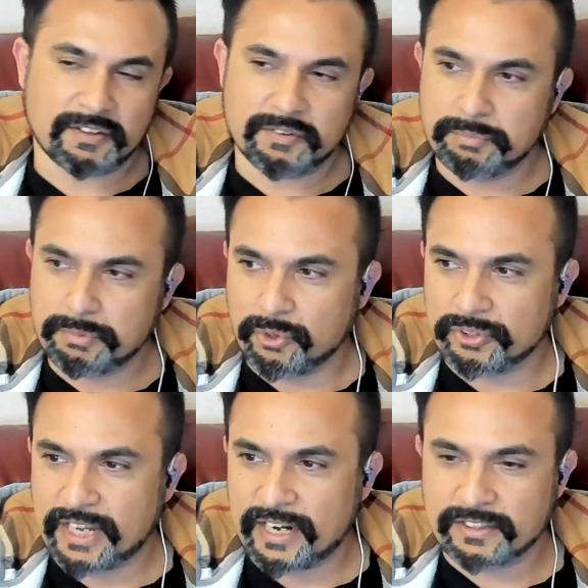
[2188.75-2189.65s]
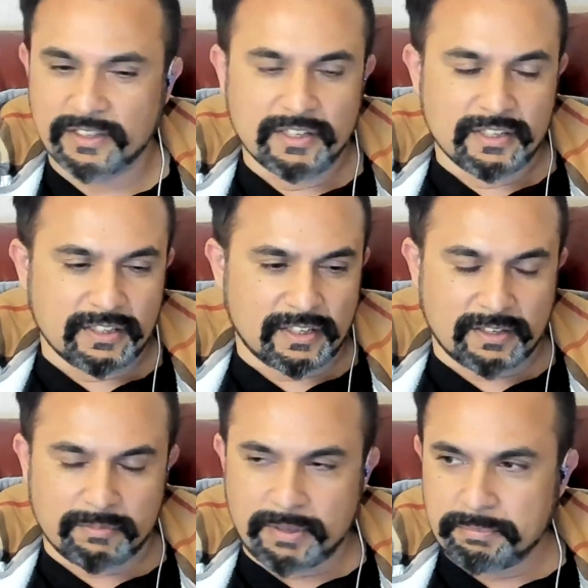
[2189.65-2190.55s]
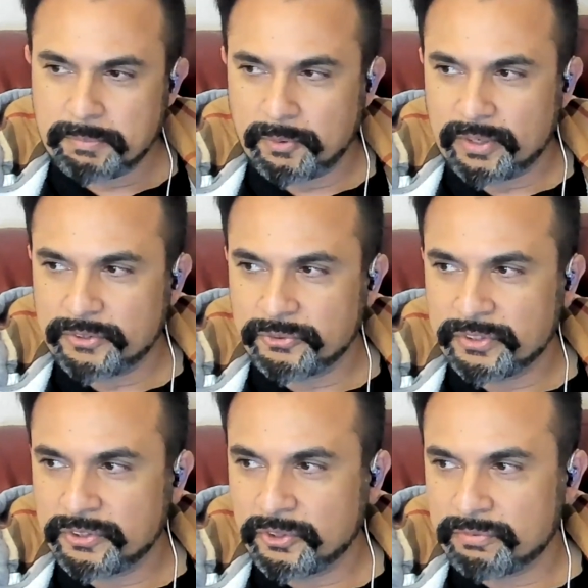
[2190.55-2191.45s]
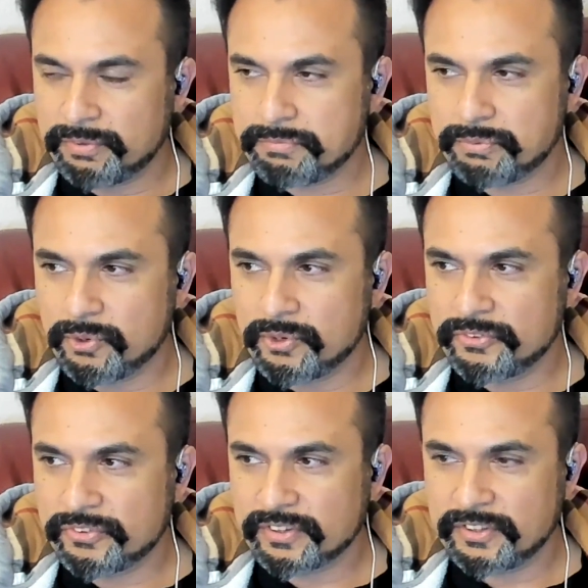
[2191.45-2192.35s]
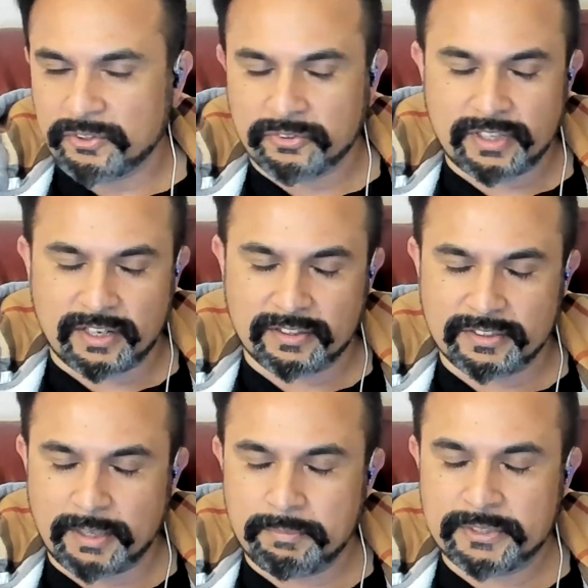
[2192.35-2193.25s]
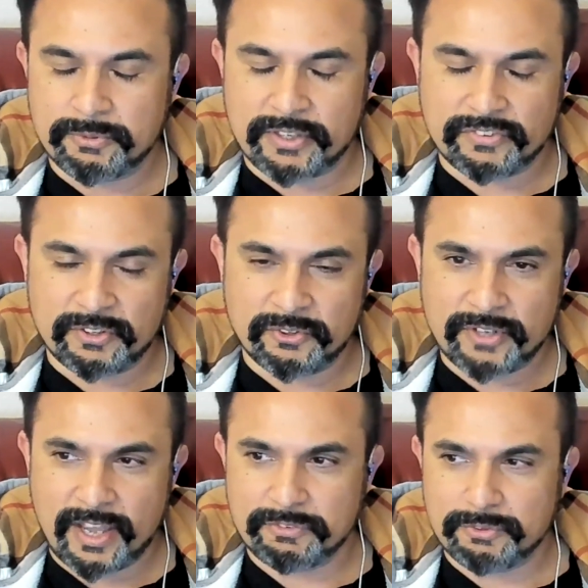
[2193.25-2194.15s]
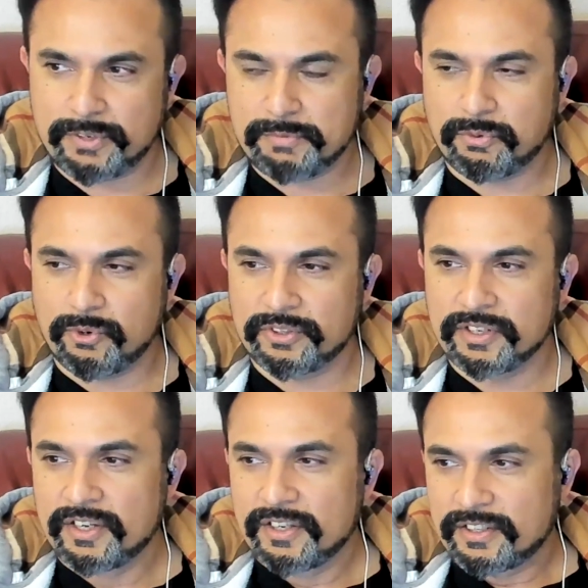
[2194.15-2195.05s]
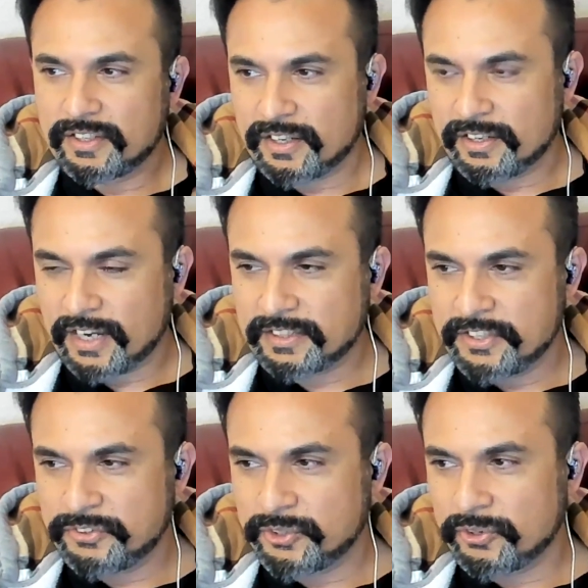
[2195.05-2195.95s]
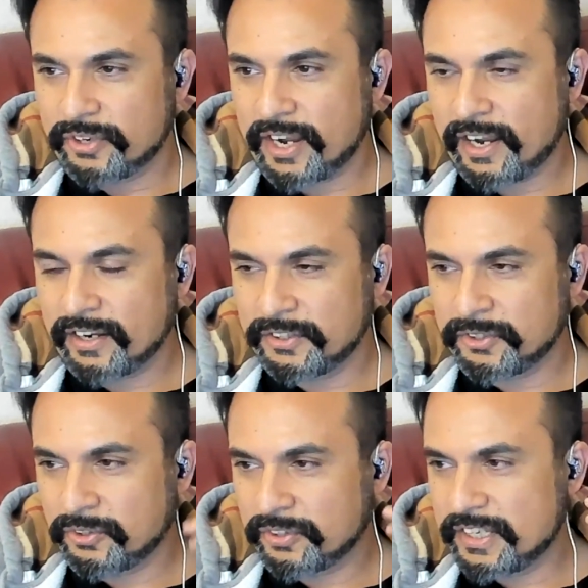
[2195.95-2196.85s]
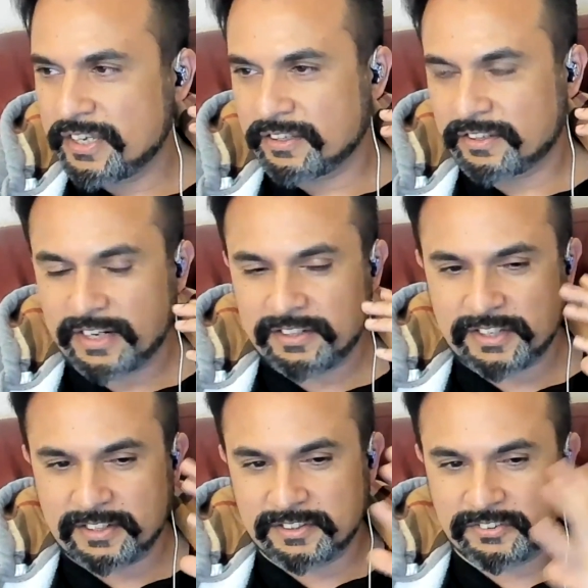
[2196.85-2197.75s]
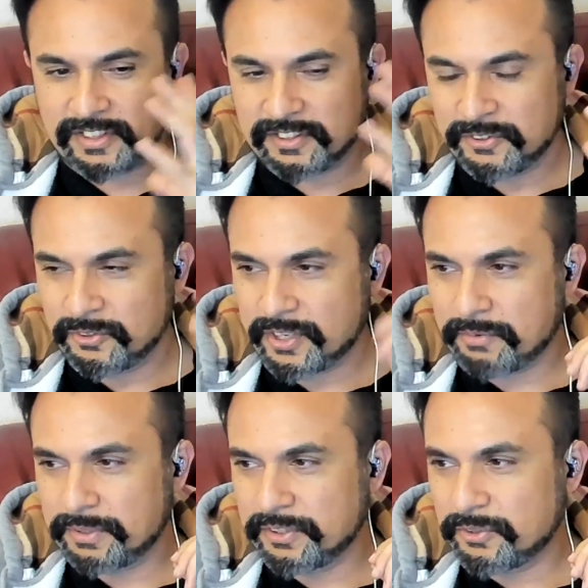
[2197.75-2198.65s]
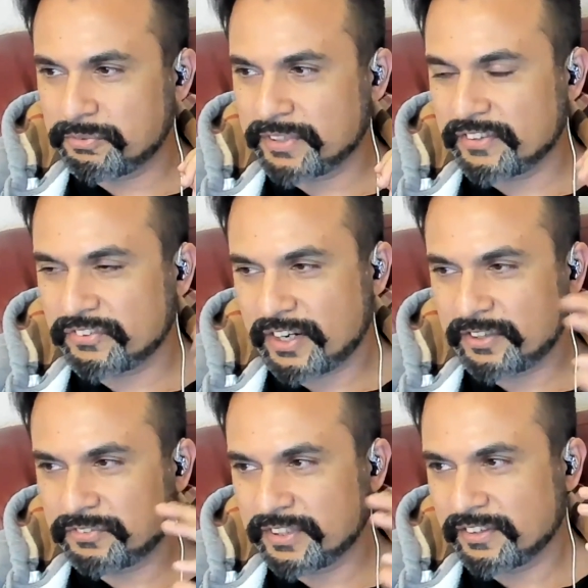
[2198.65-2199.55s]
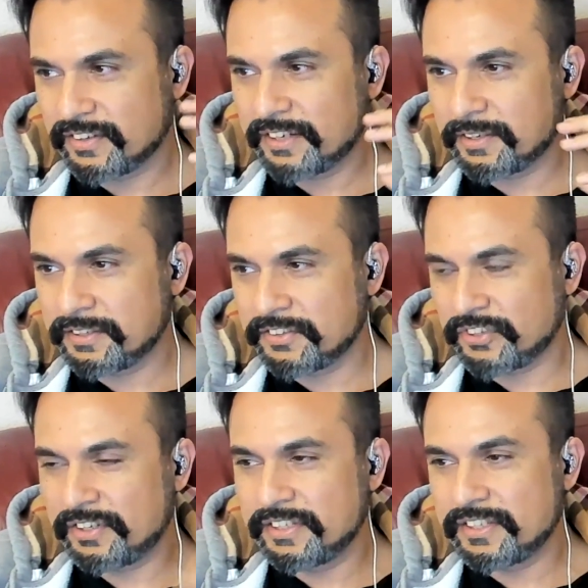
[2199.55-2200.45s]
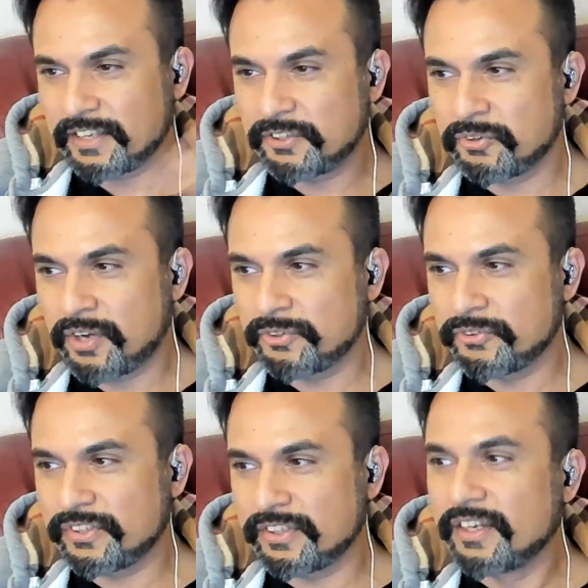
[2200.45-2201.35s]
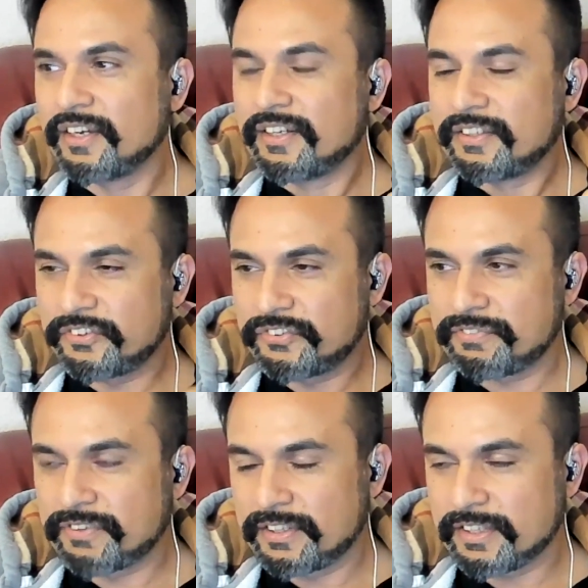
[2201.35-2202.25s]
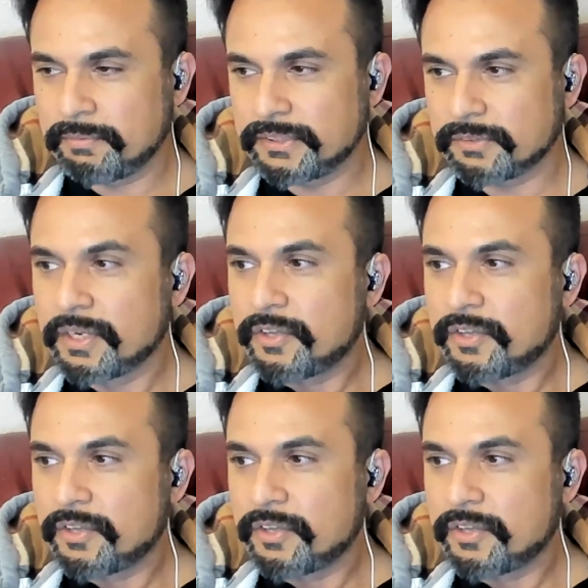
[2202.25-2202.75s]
Before that, when people were using your flip phones, the image was, you have the flip phone against your, ear, right? And it's like, covering your face kind of thing, right? And suddenly, like, now you see this different image.